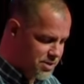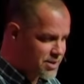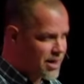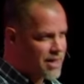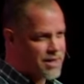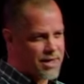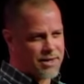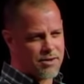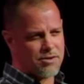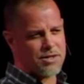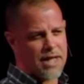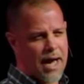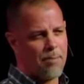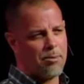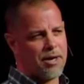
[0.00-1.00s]
And I think there's an
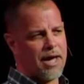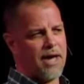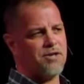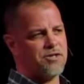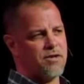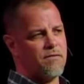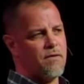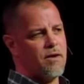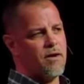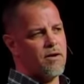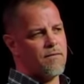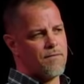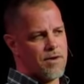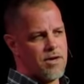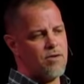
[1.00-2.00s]
application
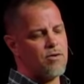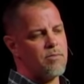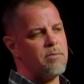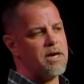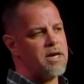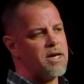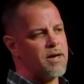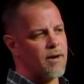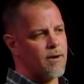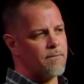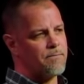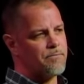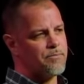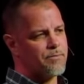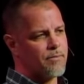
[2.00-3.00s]
for you and me here.
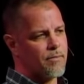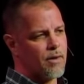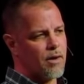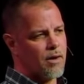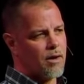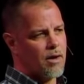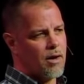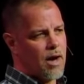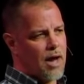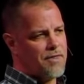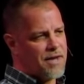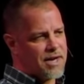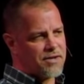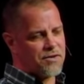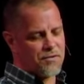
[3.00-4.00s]
I
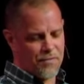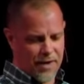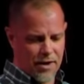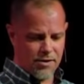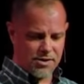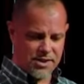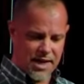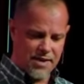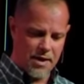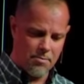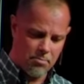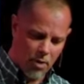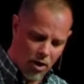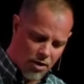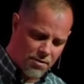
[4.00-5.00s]
think it's fair to say that
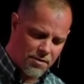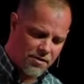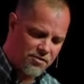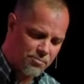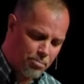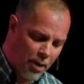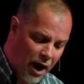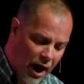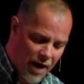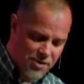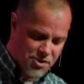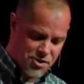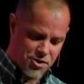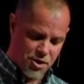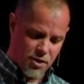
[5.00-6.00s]
Martha's
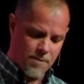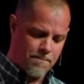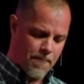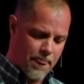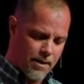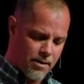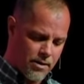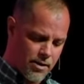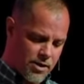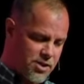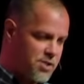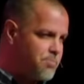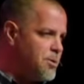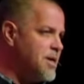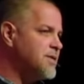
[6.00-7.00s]
posture
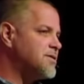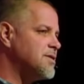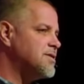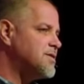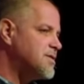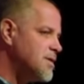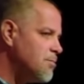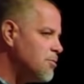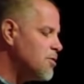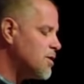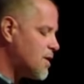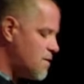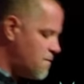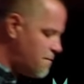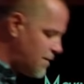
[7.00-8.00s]
speaks a similar
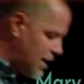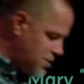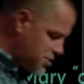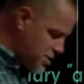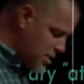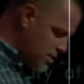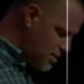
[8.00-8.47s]
confession.